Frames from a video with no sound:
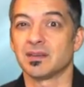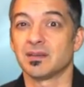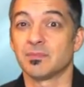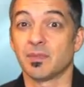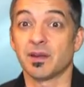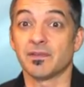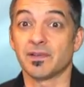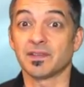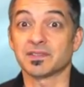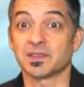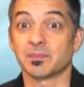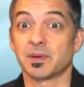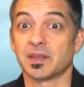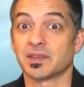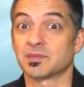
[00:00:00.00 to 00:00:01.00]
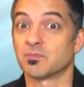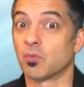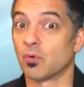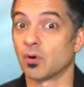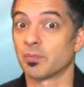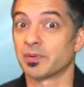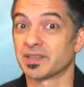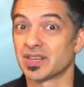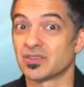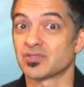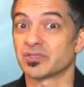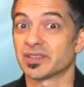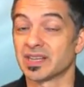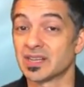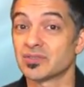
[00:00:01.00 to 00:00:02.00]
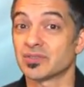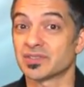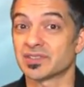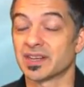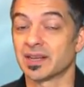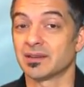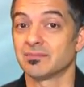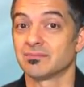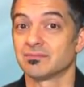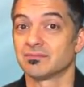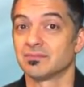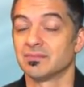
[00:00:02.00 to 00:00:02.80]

he might have found somebody that's more potentially interesting.